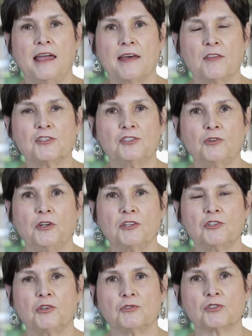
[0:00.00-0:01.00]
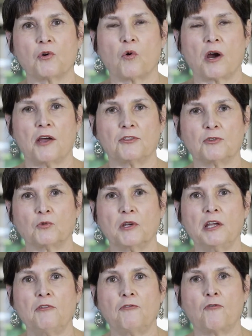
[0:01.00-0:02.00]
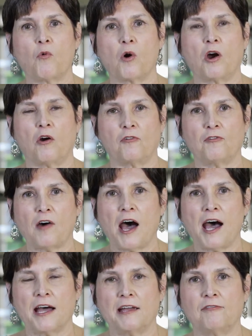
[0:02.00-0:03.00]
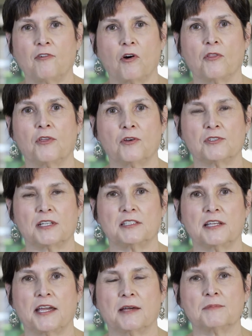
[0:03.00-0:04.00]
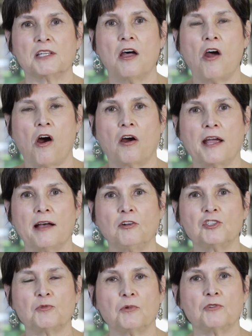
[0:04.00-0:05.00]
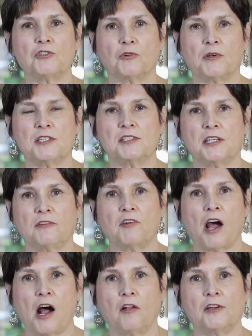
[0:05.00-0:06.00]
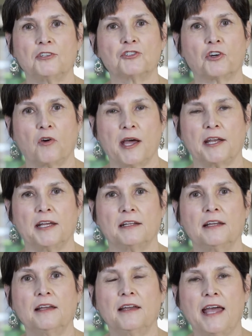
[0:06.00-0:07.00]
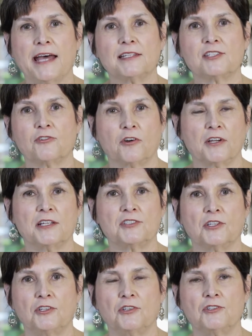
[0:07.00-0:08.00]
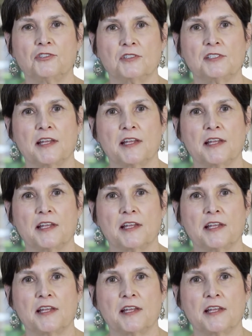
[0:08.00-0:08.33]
and the students who score a 3, 4, or 5 on those exams are eligible to receive college credit at certain institutions